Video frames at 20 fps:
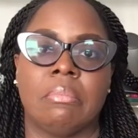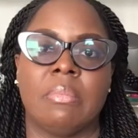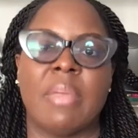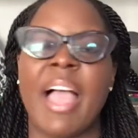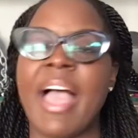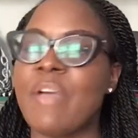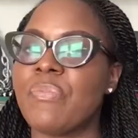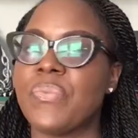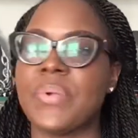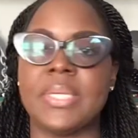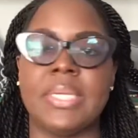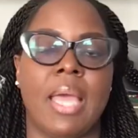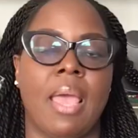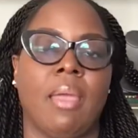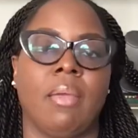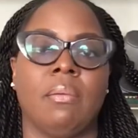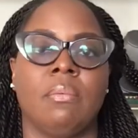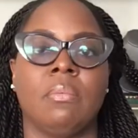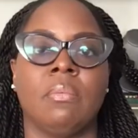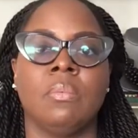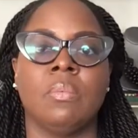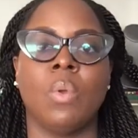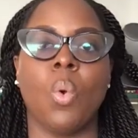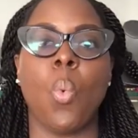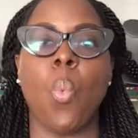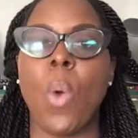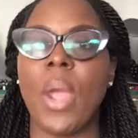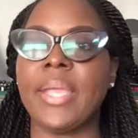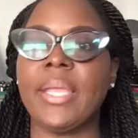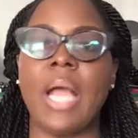Every day.
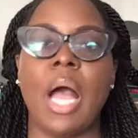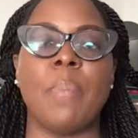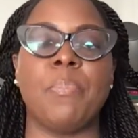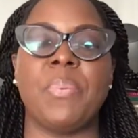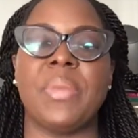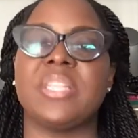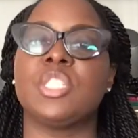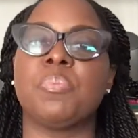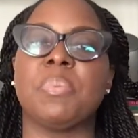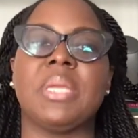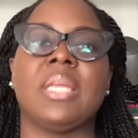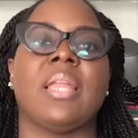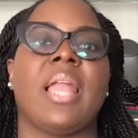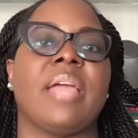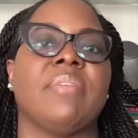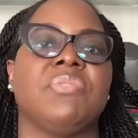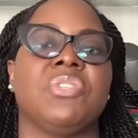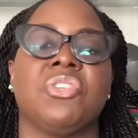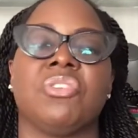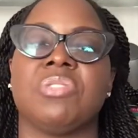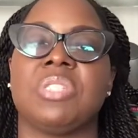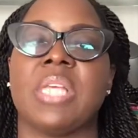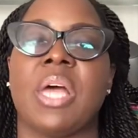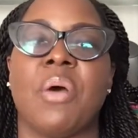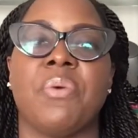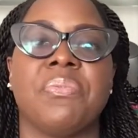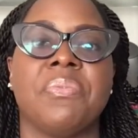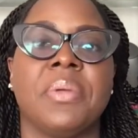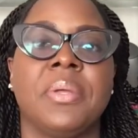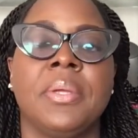Wake up and speak life to
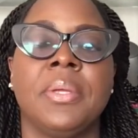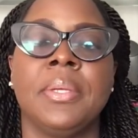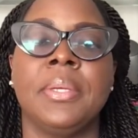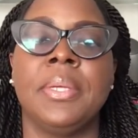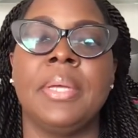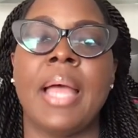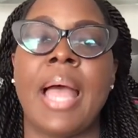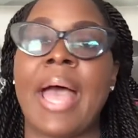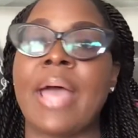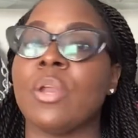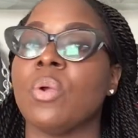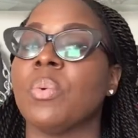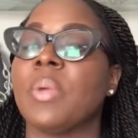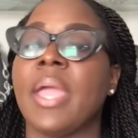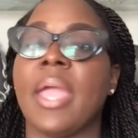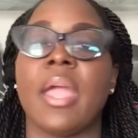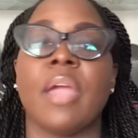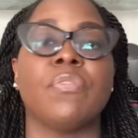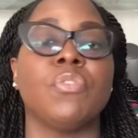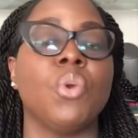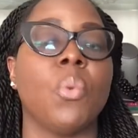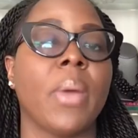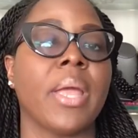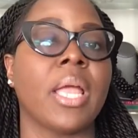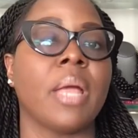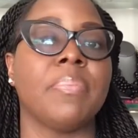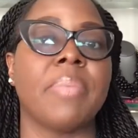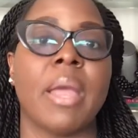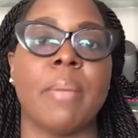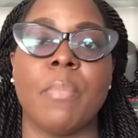yourself. I don't care if you wake
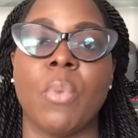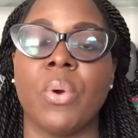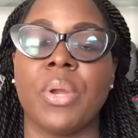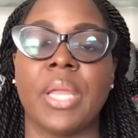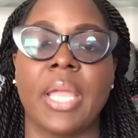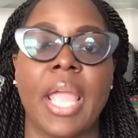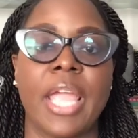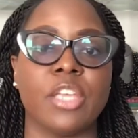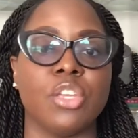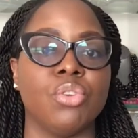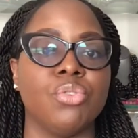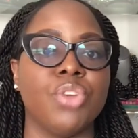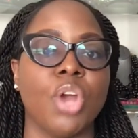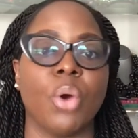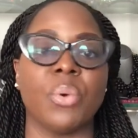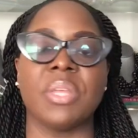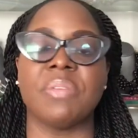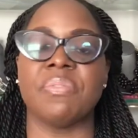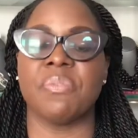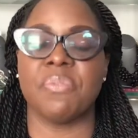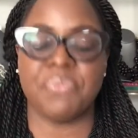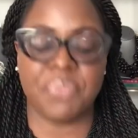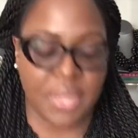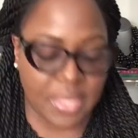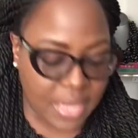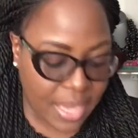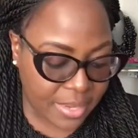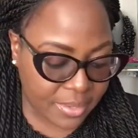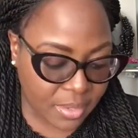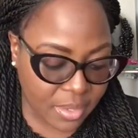up that morning and you don't even feel
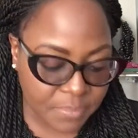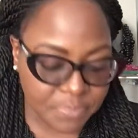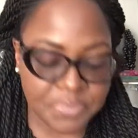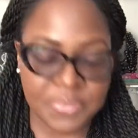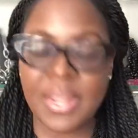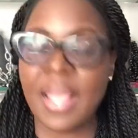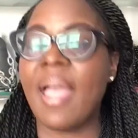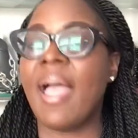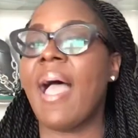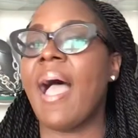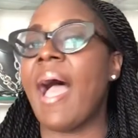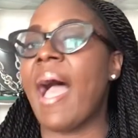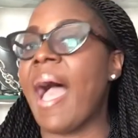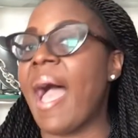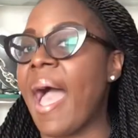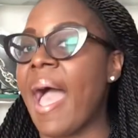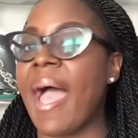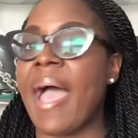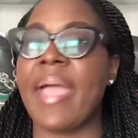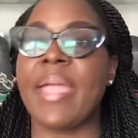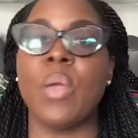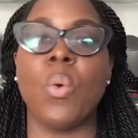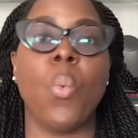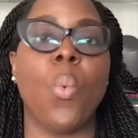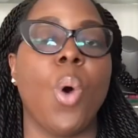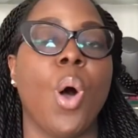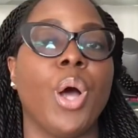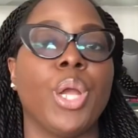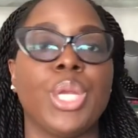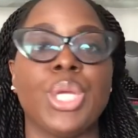like it. I
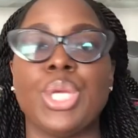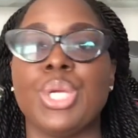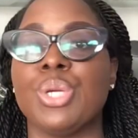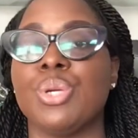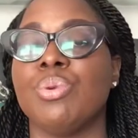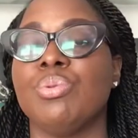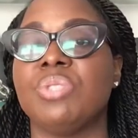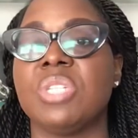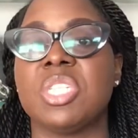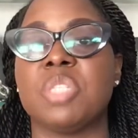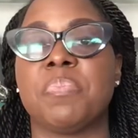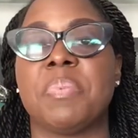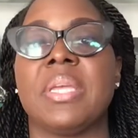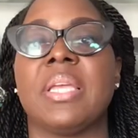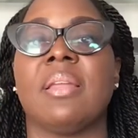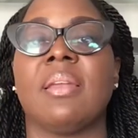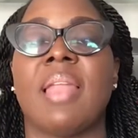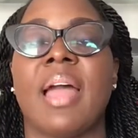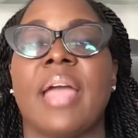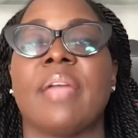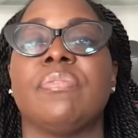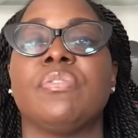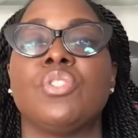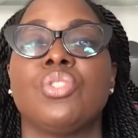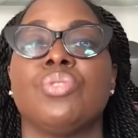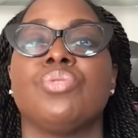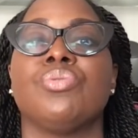want you to speak life to